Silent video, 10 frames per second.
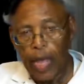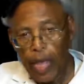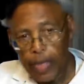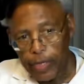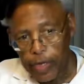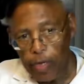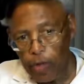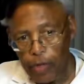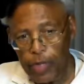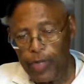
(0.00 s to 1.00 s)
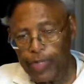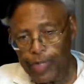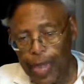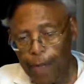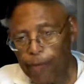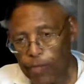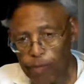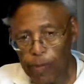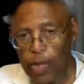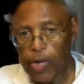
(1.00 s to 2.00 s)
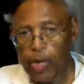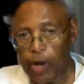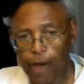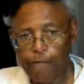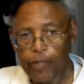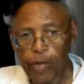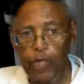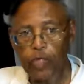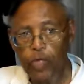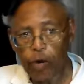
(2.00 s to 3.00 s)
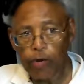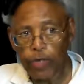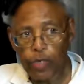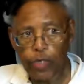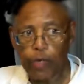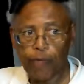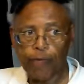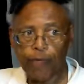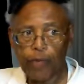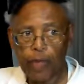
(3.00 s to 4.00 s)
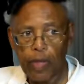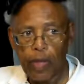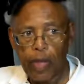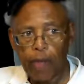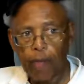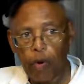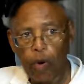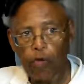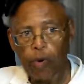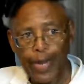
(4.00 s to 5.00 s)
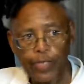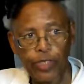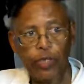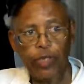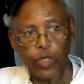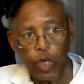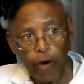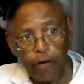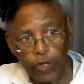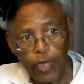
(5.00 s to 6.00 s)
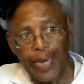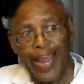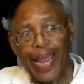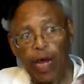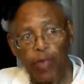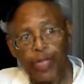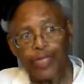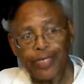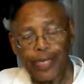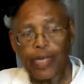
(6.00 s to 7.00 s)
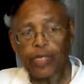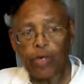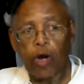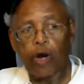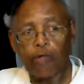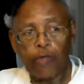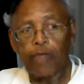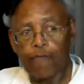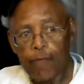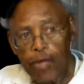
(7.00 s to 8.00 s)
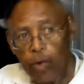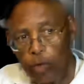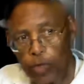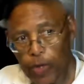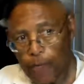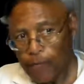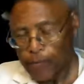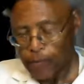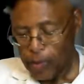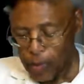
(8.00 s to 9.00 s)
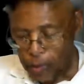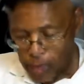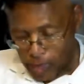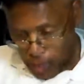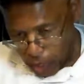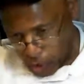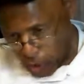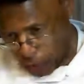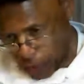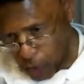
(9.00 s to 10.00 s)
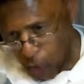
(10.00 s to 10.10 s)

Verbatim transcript: and until the establishment of the church. Paul writes to the church, now these things are revealed. He's going